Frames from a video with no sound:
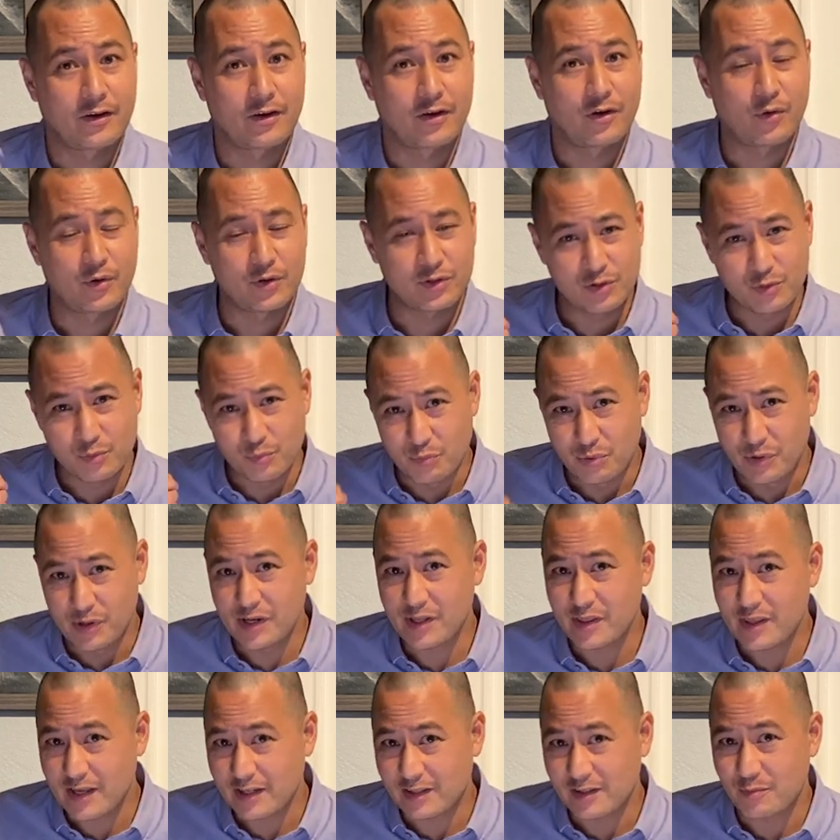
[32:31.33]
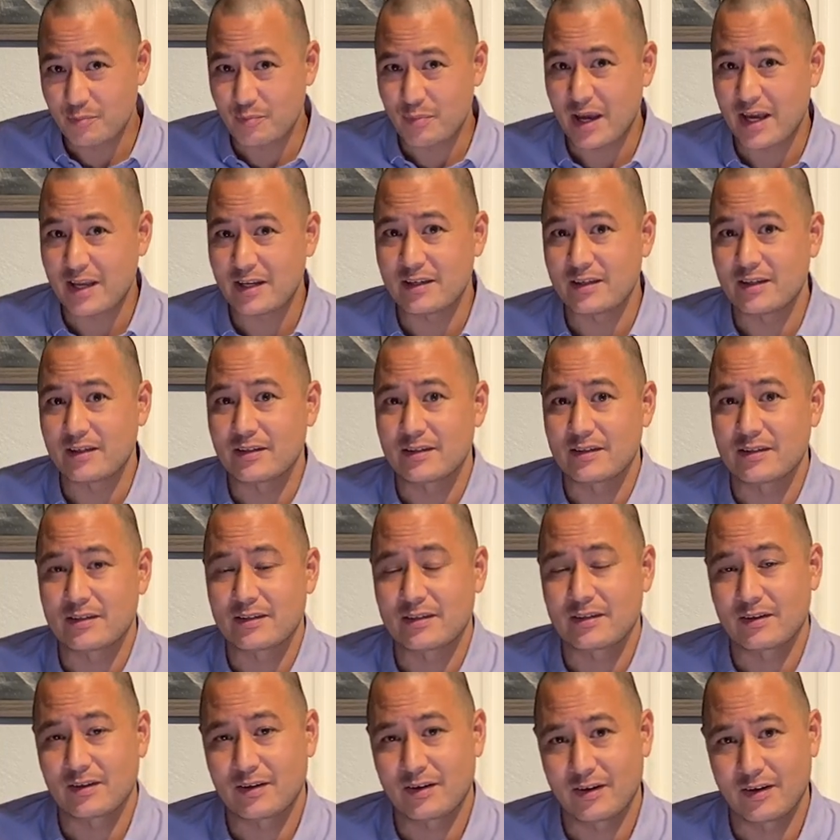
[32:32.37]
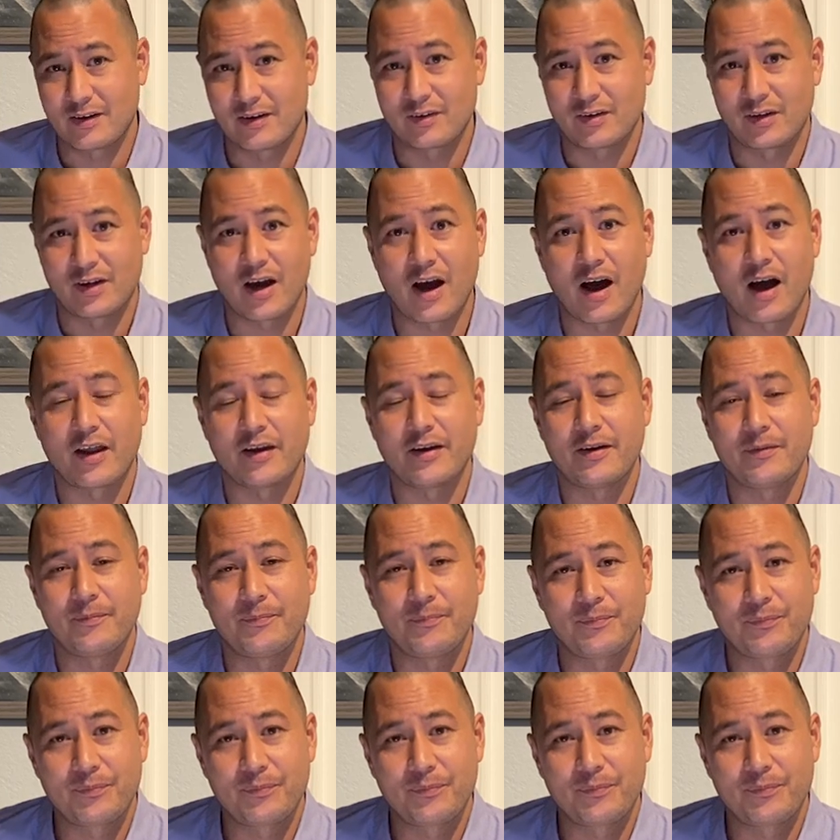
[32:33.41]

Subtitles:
going to bring that dependence on God?